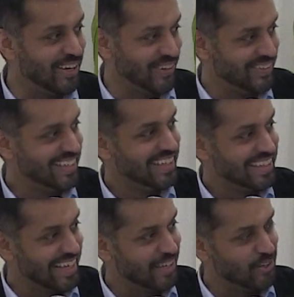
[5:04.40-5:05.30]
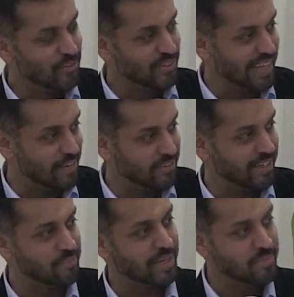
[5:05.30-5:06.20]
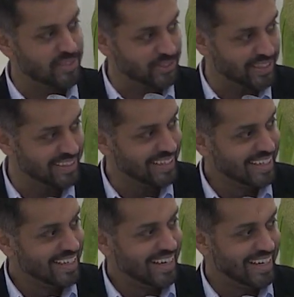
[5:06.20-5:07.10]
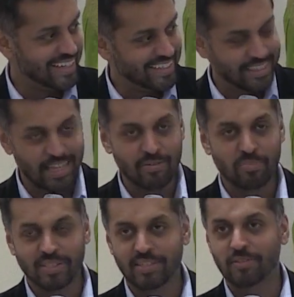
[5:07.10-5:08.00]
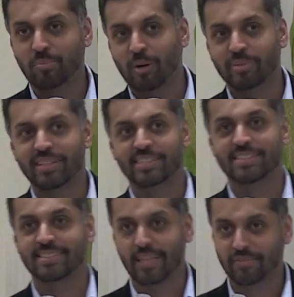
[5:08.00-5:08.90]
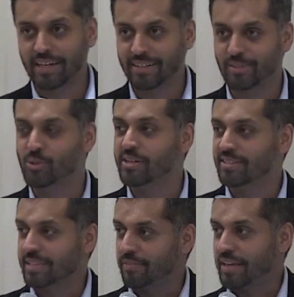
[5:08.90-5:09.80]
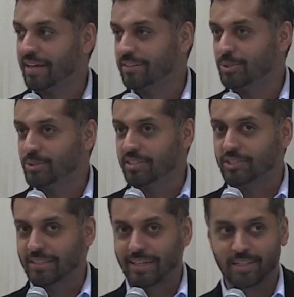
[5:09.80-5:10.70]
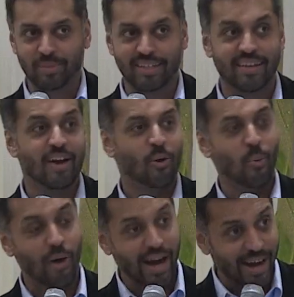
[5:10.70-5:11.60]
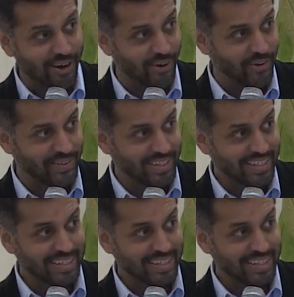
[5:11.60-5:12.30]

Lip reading: you. Thank you for laughing at my misery. 11% of the population is left-handed. Who here is left-handed? Who's a jinn like me? Wow,